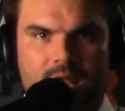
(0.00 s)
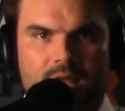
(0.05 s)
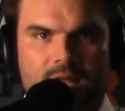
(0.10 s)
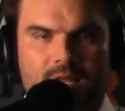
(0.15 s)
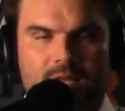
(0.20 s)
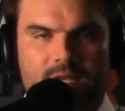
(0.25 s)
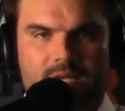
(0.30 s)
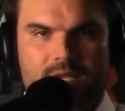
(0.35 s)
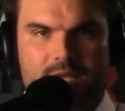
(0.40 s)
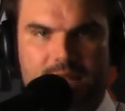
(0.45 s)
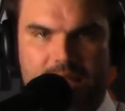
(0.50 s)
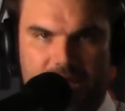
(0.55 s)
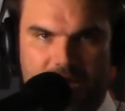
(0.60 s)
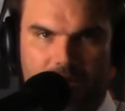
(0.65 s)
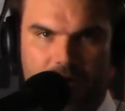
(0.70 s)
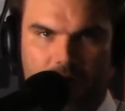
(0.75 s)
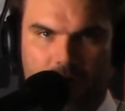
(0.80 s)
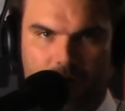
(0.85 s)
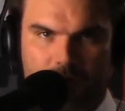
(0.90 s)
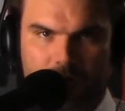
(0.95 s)

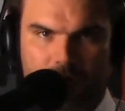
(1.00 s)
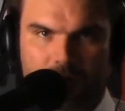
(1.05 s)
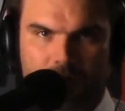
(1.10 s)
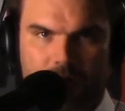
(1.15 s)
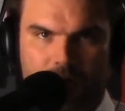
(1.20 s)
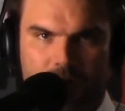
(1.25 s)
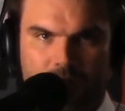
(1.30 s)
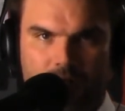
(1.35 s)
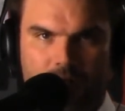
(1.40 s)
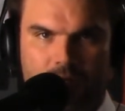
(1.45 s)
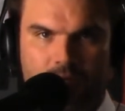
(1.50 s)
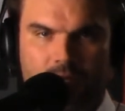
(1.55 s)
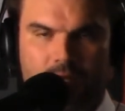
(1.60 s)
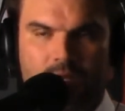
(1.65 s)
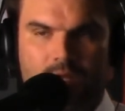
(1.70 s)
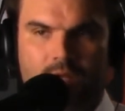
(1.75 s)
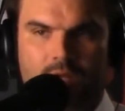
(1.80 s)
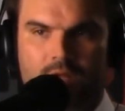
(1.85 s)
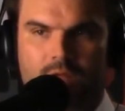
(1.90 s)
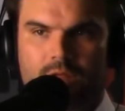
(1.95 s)
Now,
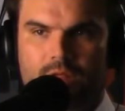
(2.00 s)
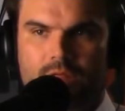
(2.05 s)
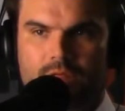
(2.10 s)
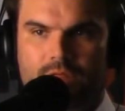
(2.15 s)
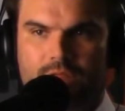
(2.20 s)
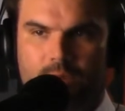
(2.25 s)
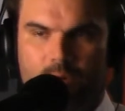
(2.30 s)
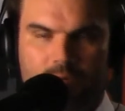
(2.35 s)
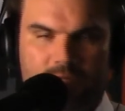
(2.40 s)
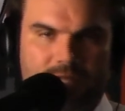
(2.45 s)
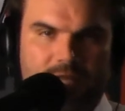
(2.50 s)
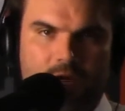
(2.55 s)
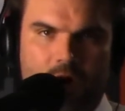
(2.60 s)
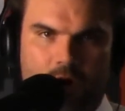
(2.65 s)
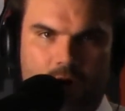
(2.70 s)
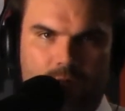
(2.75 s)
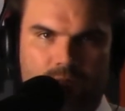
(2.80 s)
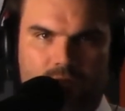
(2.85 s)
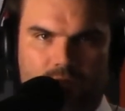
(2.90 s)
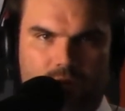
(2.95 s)
the only
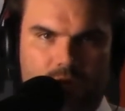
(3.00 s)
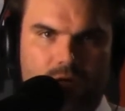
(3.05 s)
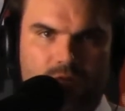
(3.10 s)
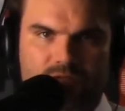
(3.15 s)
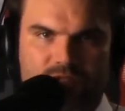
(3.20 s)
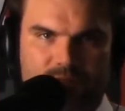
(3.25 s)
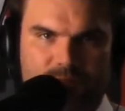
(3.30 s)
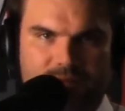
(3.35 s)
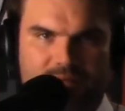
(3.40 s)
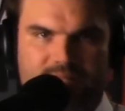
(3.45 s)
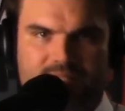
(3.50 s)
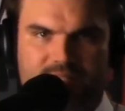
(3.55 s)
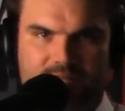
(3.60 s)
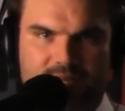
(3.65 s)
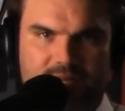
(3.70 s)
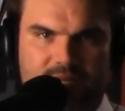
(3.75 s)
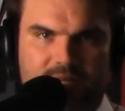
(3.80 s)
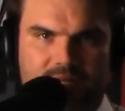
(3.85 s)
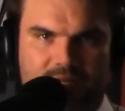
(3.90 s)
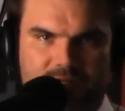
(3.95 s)
homegrown
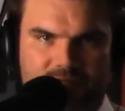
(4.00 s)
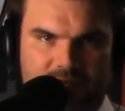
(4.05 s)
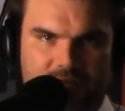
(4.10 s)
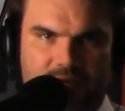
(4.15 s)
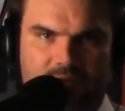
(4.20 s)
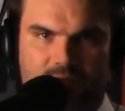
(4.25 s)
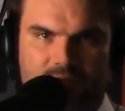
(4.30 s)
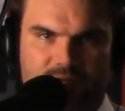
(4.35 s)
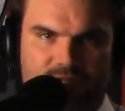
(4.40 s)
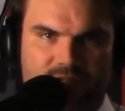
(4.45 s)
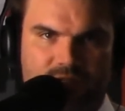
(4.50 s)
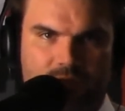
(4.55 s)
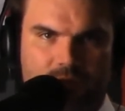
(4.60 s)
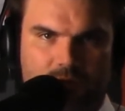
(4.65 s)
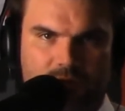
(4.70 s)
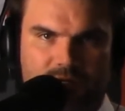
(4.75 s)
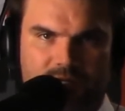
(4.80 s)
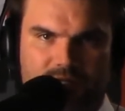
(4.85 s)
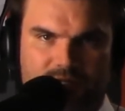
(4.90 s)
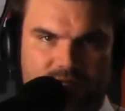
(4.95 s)
domestic terrorist
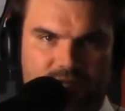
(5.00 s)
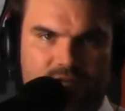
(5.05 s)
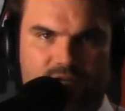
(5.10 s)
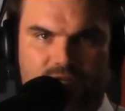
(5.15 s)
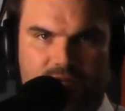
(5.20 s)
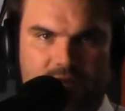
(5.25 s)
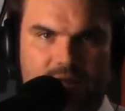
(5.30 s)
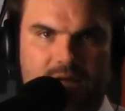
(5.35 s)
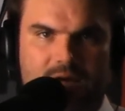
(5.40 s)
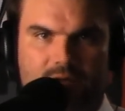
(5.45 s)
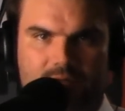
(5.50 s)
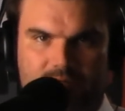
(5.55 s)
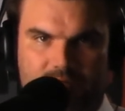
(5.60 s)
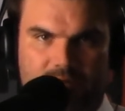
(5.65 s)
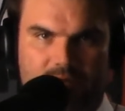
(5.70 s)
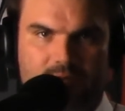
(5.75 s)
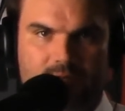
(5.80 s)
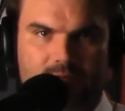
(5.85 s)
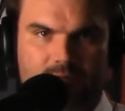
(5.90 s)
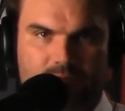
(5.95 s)
organization out
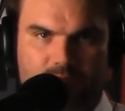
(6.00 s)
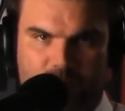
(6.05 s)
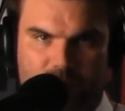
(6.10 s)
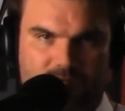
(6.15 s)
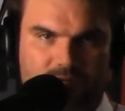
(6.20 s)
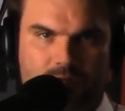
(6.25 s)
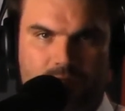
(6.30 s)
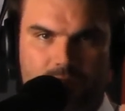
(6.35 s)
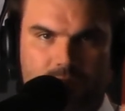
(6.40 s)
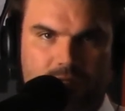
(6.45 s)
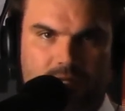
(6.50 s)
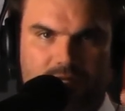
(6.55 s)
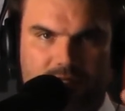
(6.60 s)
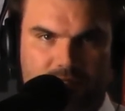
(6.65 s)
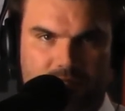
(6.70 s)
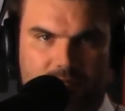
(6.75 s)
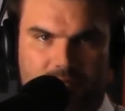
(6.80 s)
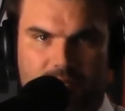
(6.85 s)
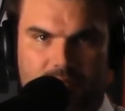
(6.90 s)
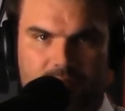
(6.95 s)
there, which was the Ku Klux
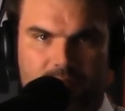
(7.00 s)
Klan,